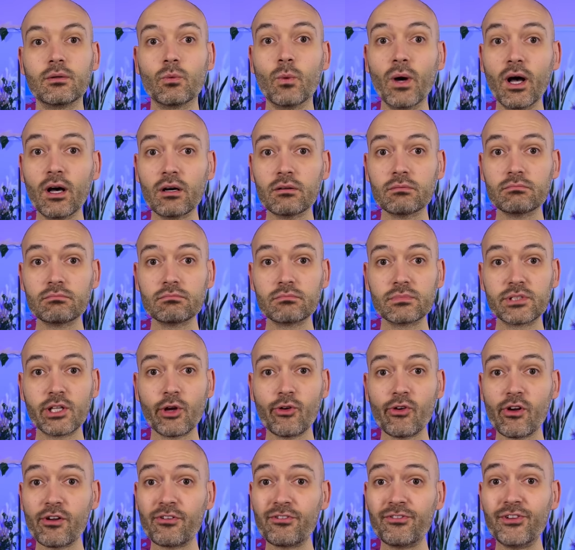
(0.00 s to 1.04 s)
Well, there
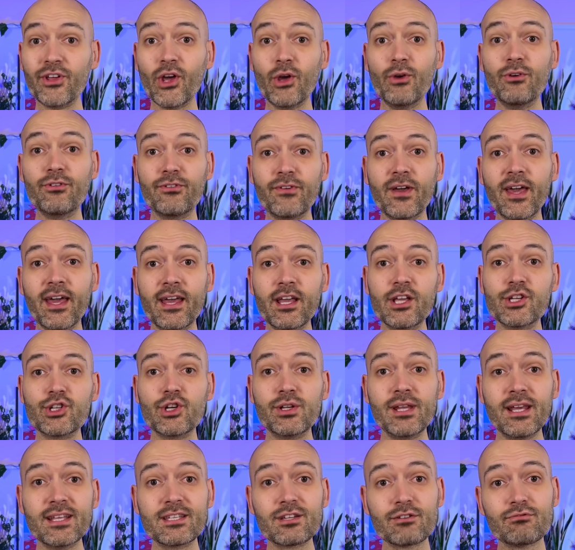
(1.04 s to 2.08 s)
are a few things you
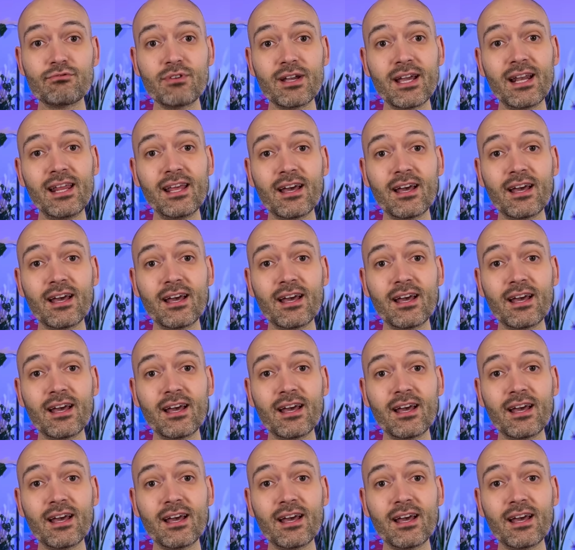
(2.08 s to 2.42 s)
need to really